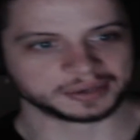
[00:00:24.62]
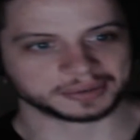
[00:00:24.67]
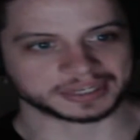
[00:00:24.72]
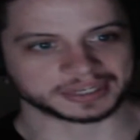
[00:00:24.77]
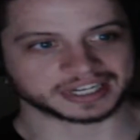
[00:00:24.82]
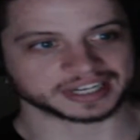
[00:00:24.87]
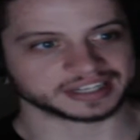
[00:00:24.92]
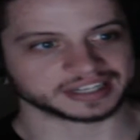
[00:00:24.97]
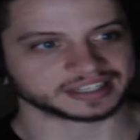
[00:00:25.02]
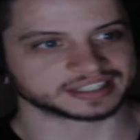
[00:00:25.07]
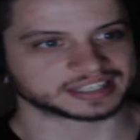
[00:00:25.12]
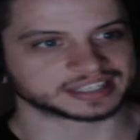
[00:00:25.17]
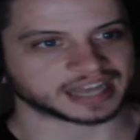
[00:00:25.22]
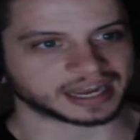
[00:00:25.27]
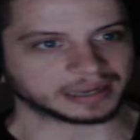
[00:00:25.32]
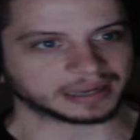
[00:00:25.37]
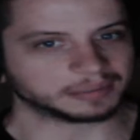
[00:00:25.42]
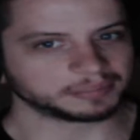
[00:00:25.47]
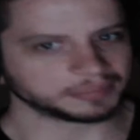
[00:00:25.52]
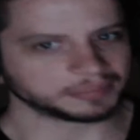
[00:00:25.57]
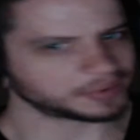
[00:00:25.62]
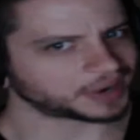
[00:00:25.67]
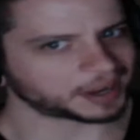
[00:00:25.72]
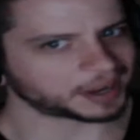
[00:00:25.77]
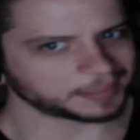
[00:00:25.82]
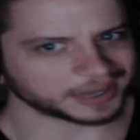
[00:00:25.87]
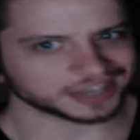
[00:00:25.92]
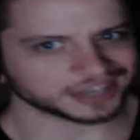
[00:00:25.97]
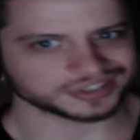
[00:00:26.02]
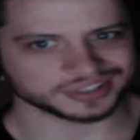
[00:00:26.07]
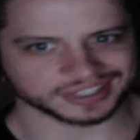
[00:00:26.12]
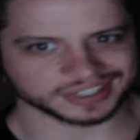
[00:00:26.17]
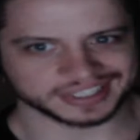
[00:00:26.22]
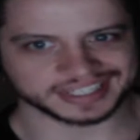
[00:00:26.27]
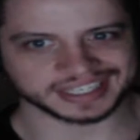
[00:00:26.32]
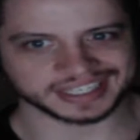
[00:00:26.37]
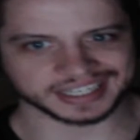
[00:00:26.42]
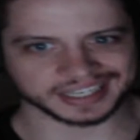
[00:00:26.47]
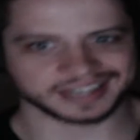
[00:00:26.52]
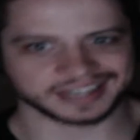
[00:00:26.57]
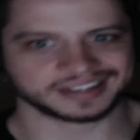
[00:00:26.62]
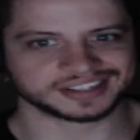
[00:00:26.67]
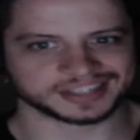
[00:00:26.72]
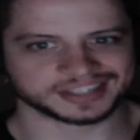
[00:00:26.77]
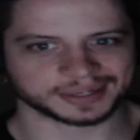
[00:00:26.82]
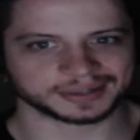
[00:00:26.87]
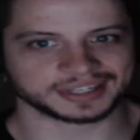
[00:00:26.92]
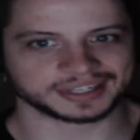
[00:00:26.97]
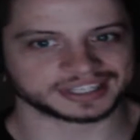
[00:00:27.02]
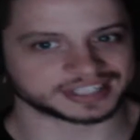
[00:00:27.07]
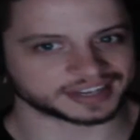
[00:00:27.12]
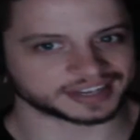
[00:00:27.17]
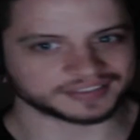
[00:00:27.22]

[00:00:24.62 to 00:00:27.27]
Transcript: because I'm I'm actually digging some of these.